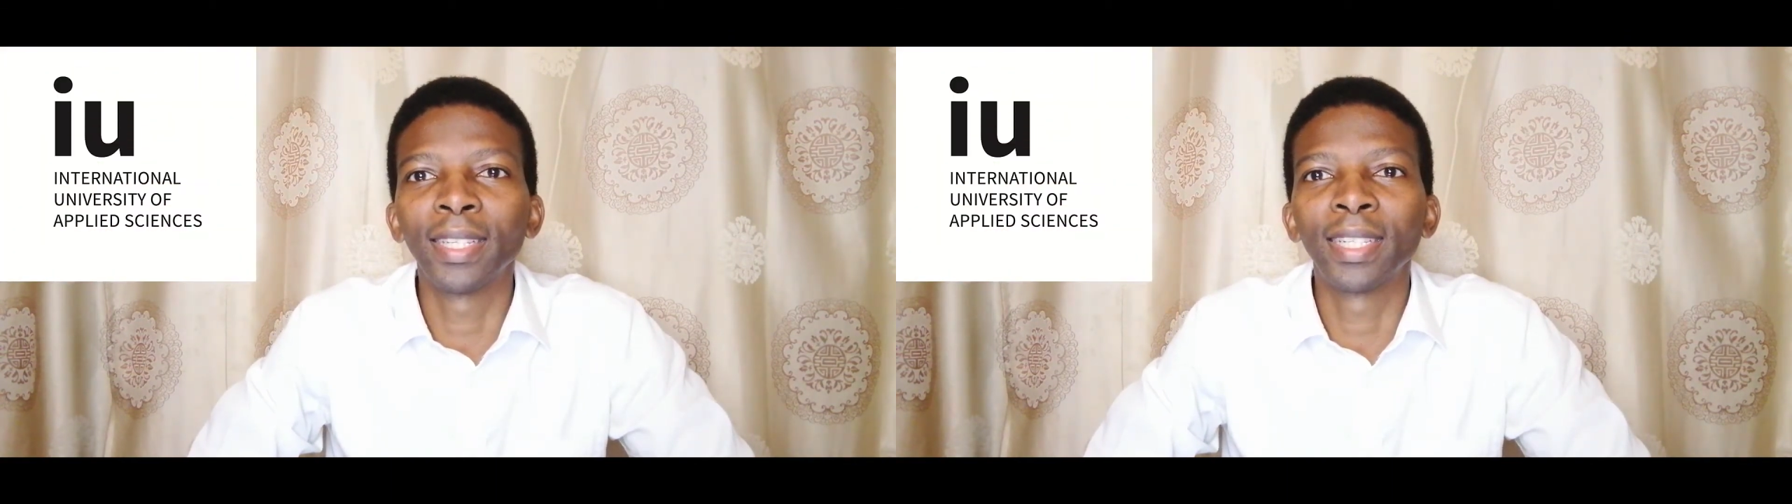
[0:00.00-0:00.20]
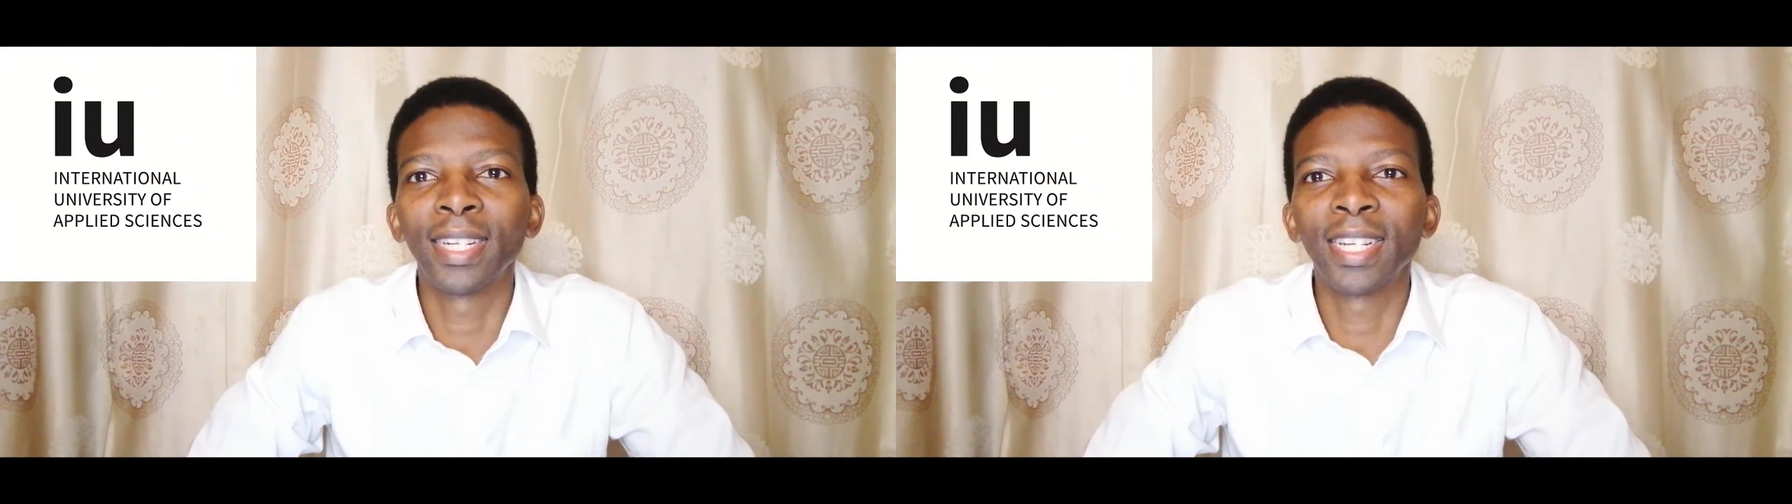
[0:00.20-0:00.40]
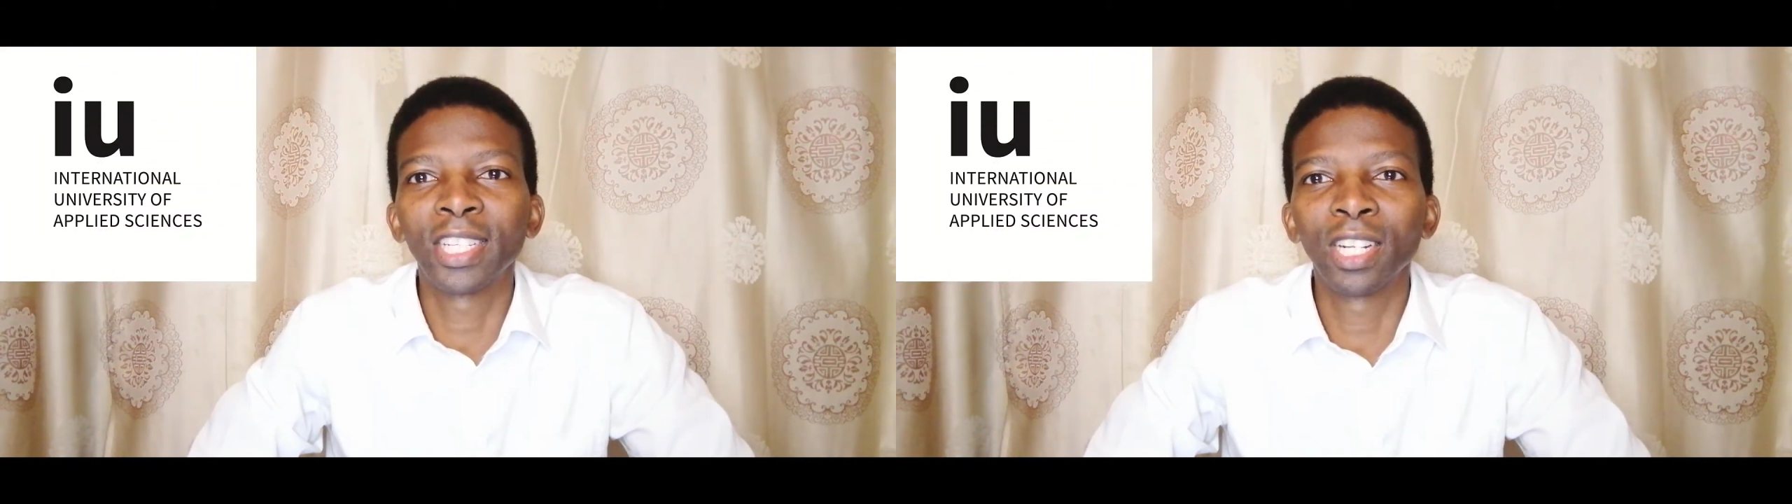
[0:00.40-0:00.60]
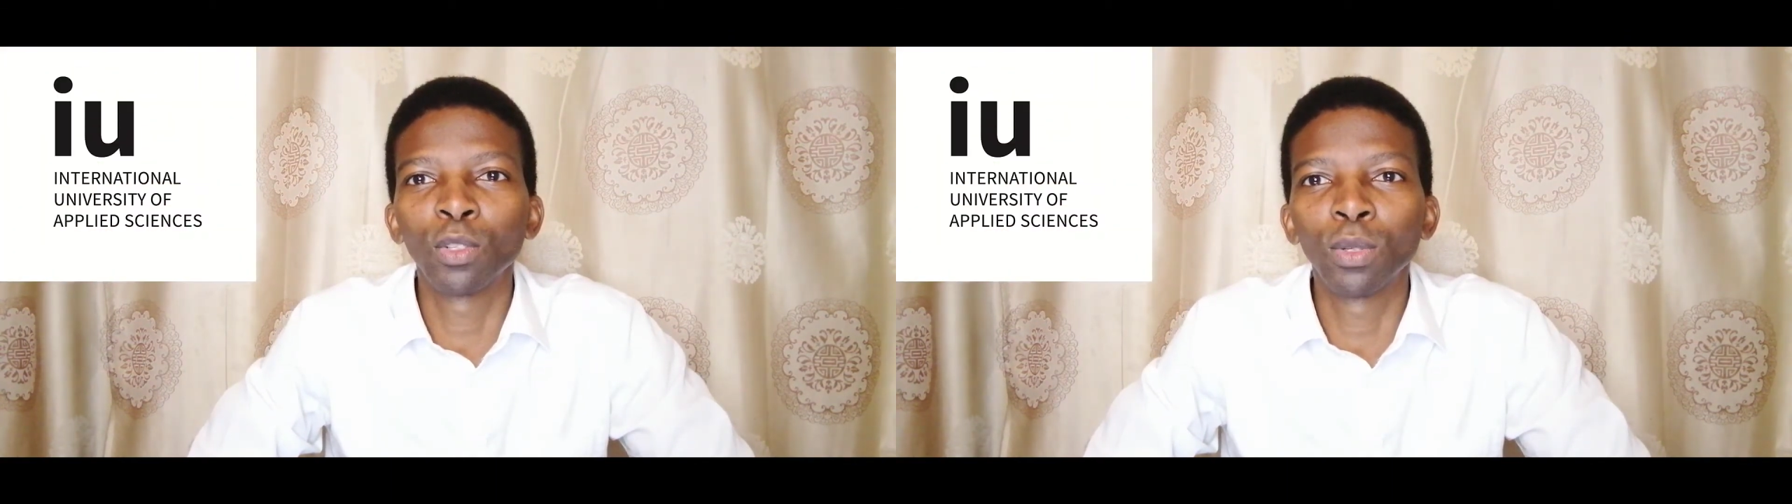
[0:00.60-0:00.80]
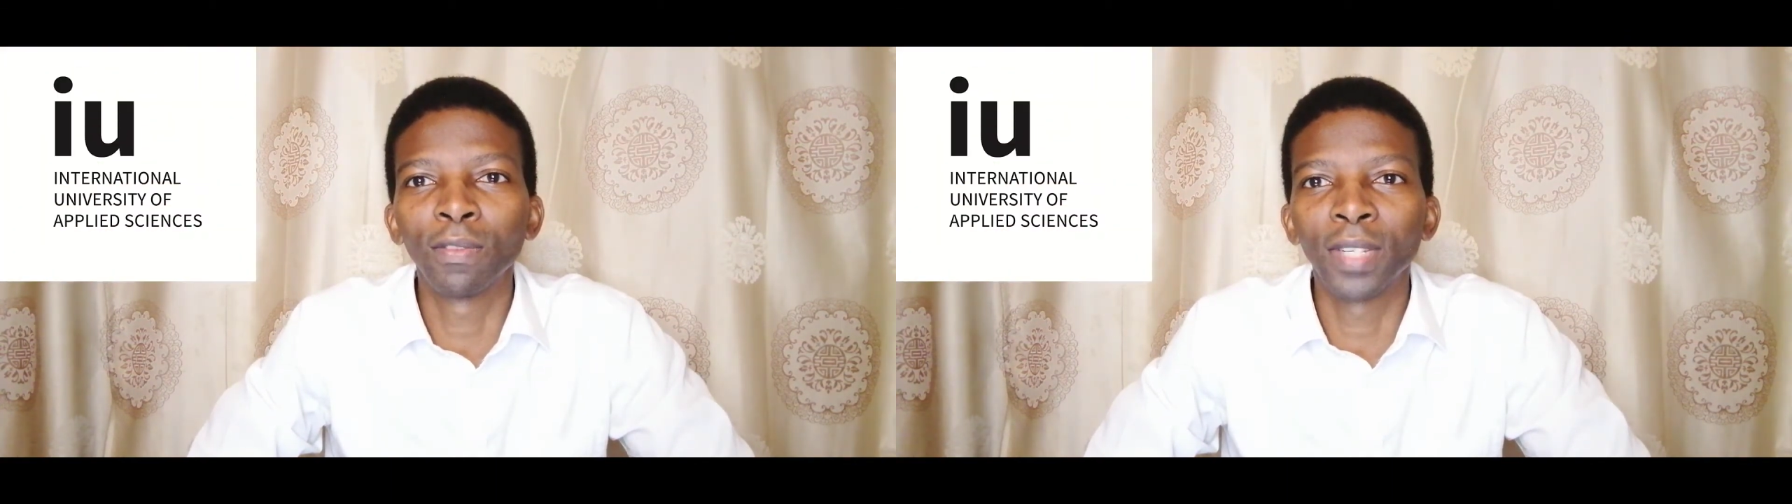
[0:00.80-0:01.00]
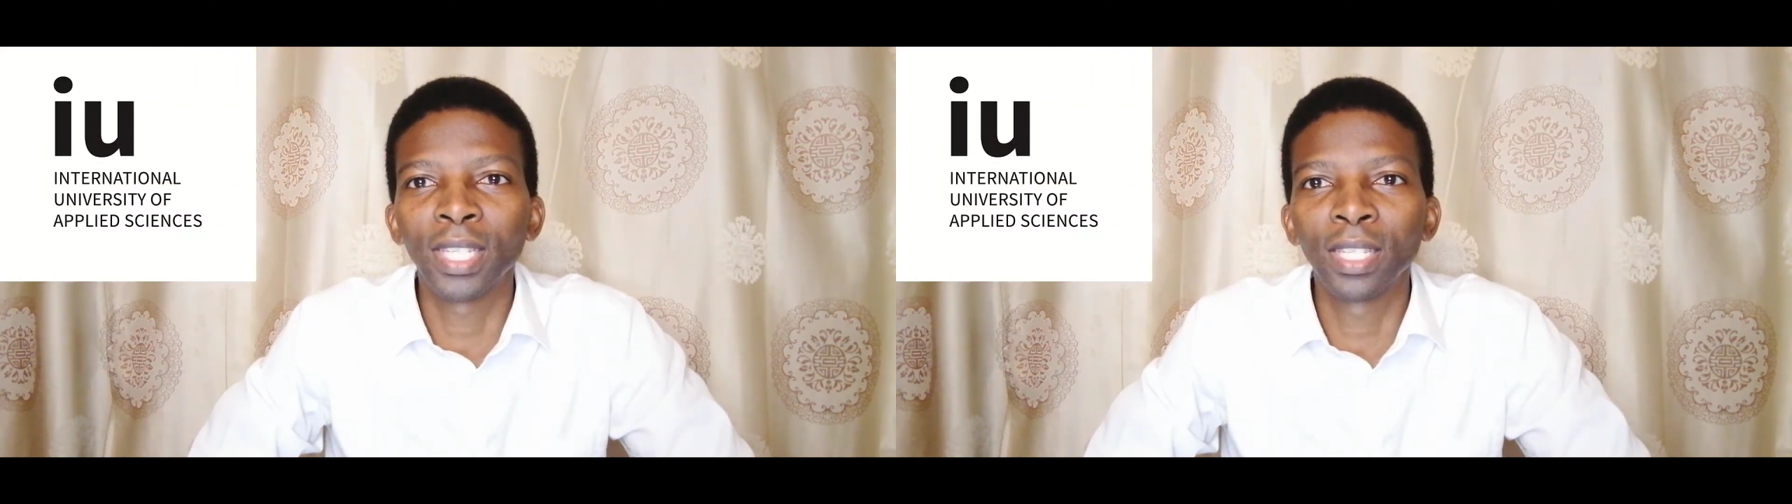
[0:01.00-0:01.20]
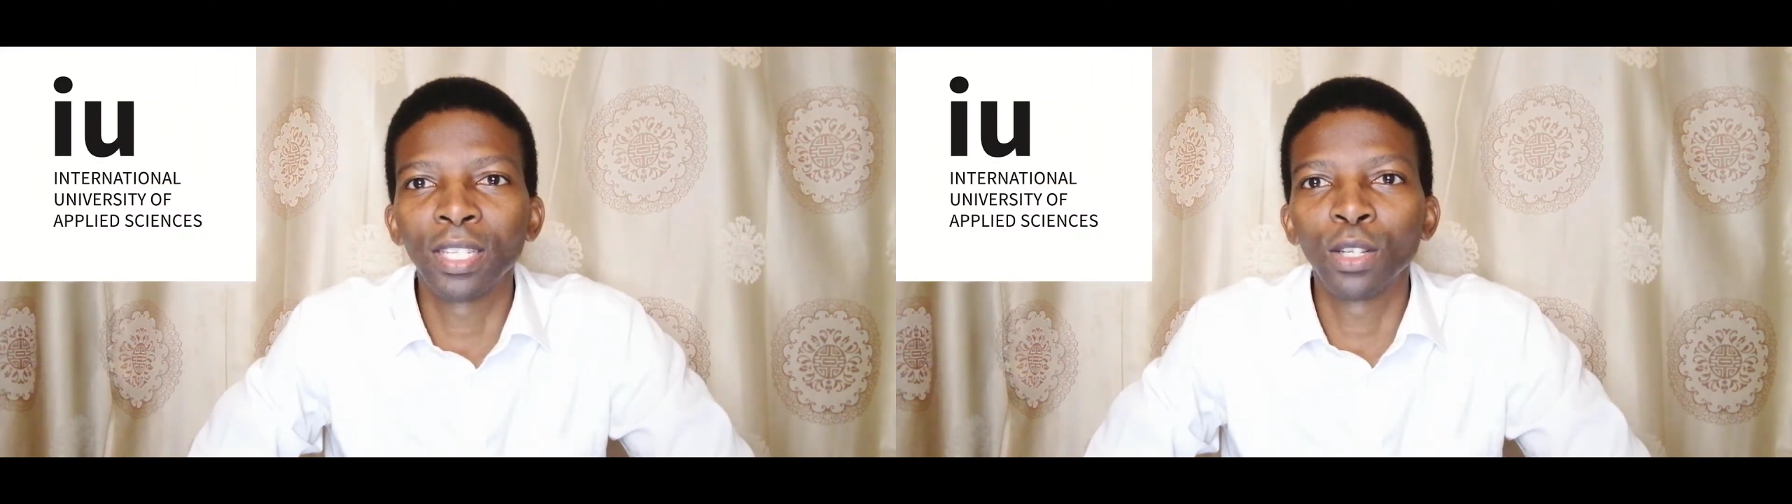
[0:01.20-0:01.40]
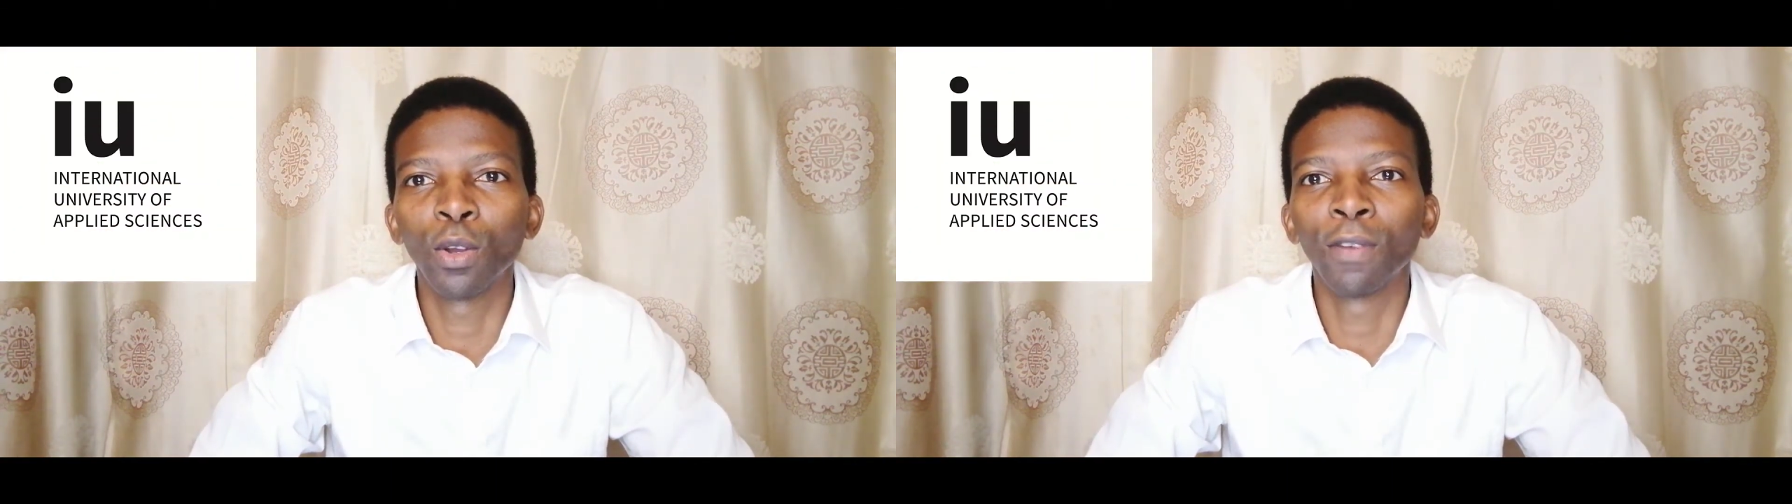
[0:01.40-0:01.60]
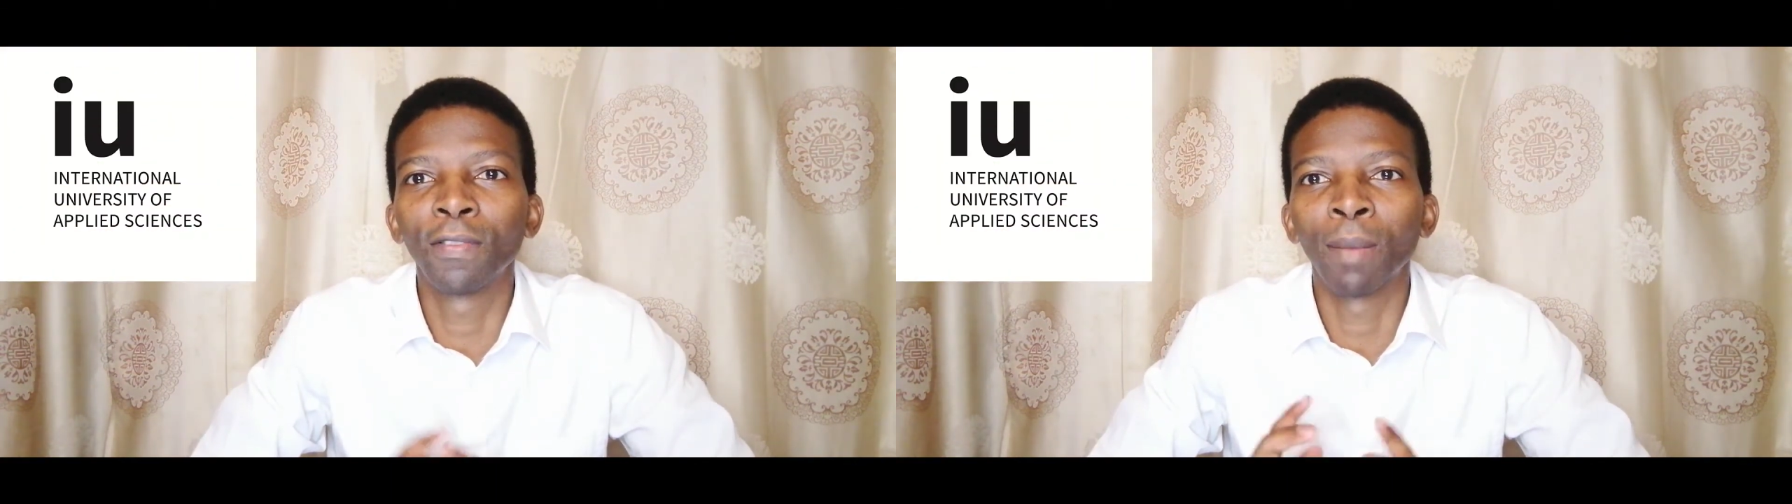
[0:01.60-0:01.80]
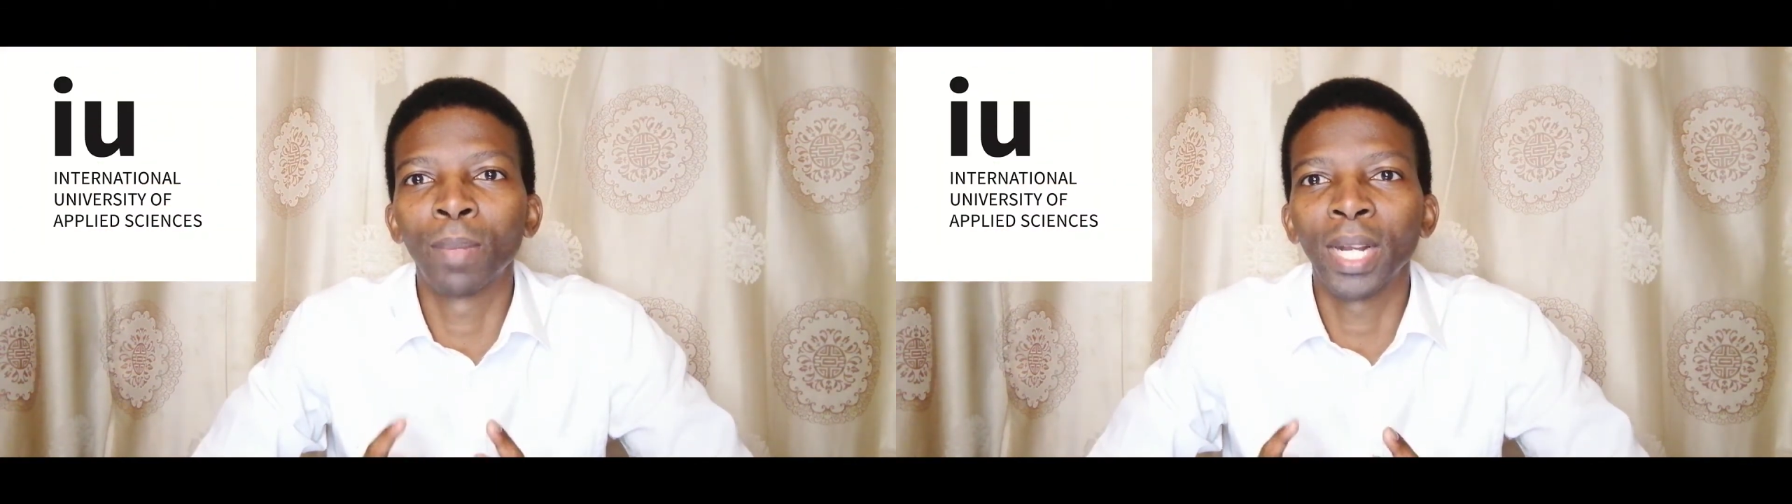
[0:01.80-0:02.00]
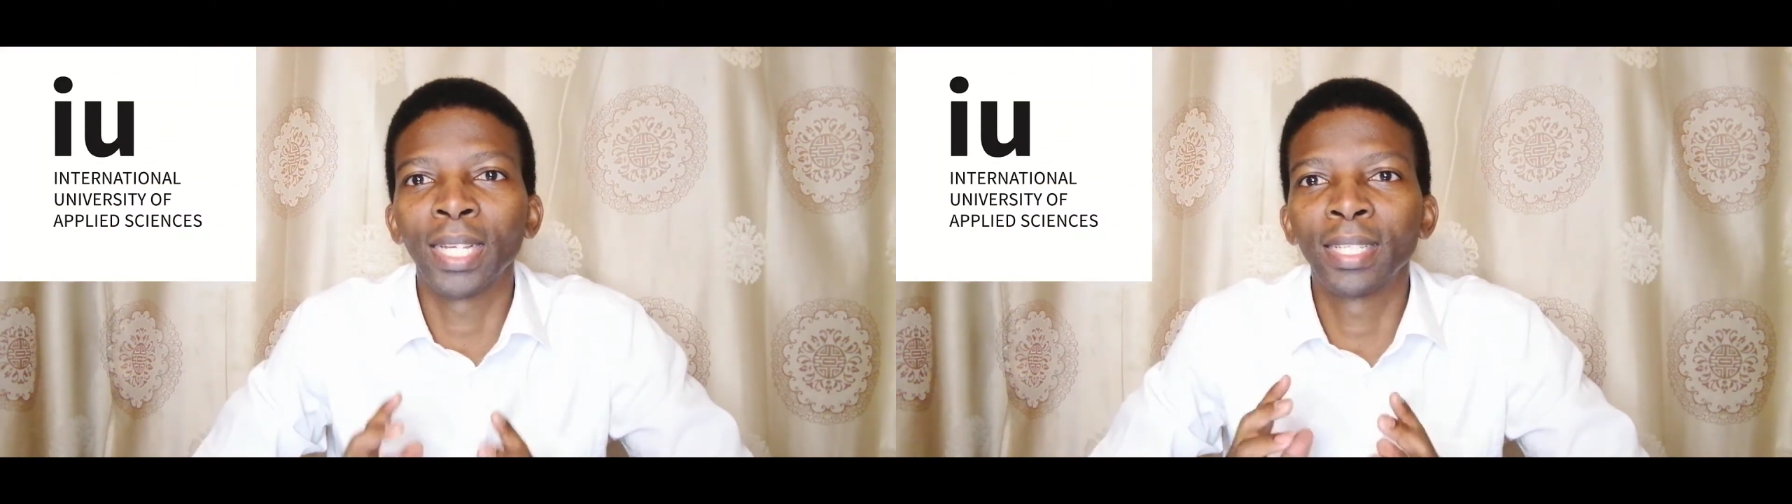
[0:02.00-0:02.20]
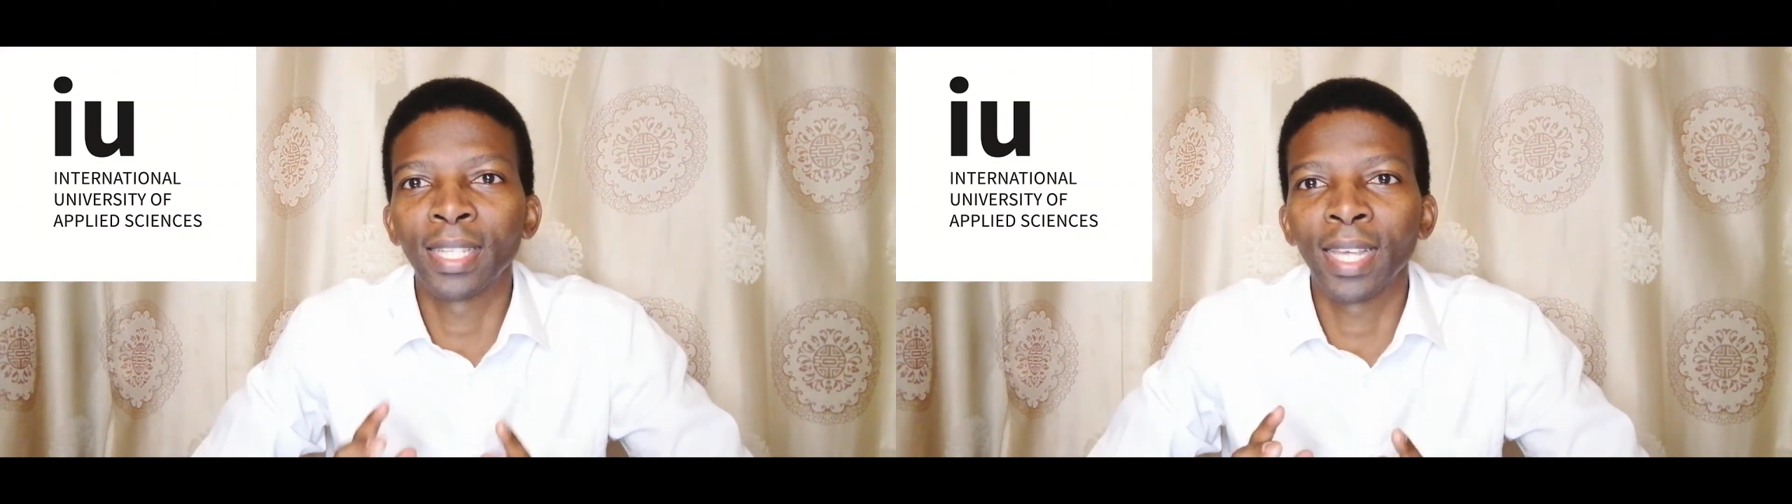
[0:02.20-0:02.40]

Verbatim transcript: International University of Applied